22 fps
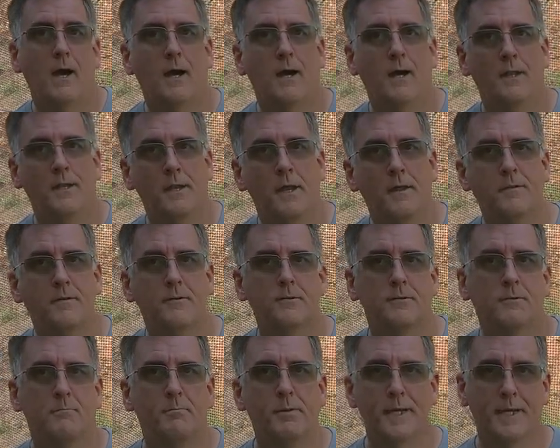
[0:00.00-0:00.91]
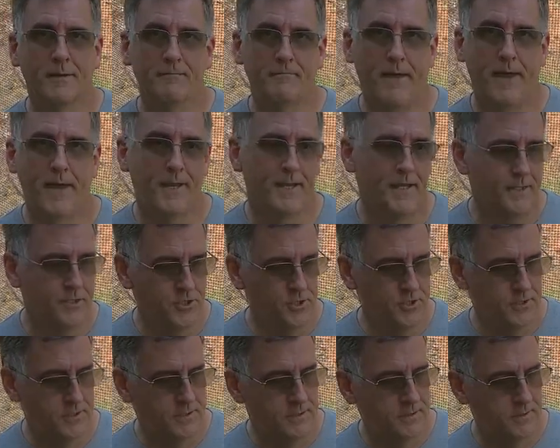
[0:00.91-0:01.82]
another big
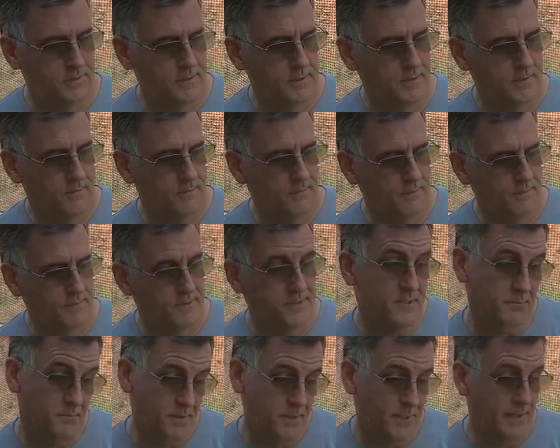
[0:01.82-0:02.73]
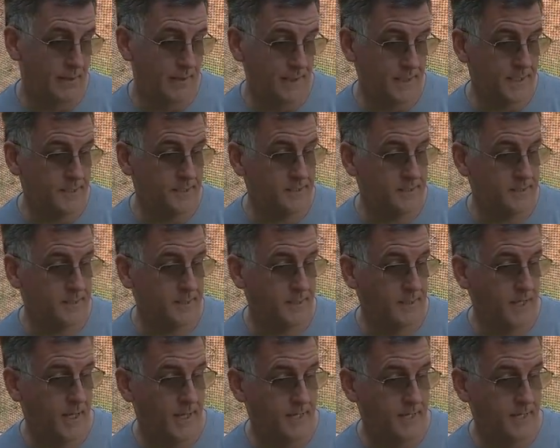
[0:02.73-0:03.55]
advantage, to me at least,